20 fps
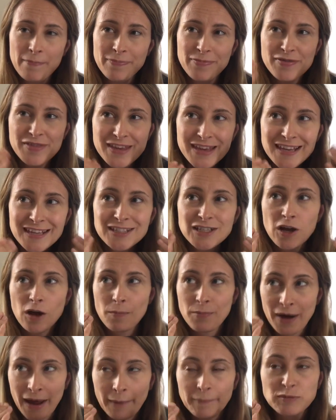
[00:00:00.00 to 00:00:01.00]
these are
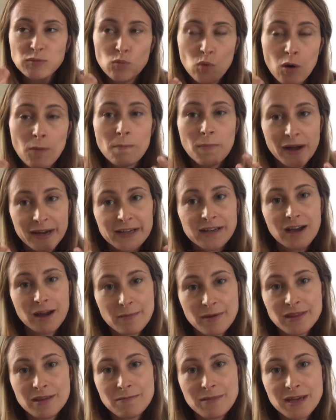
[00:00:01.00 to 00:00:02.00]
perhaps what might
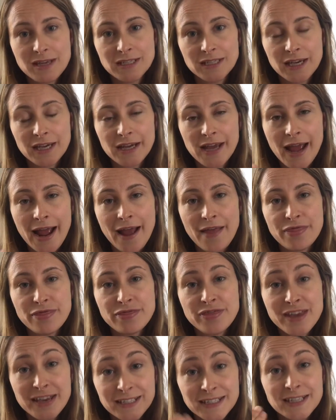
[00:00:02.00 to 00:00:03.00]
come in the meeting and
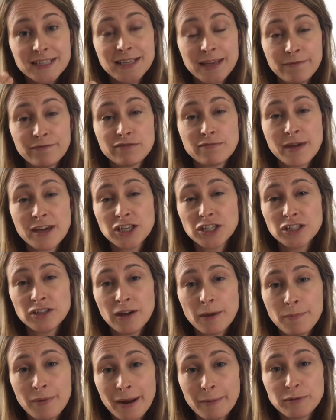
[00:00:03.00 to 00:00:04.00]
this is the information
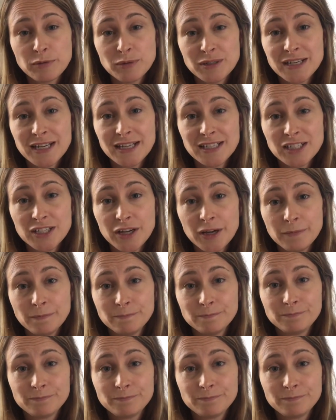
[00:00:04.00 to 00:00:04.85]
I perhaps would need to know.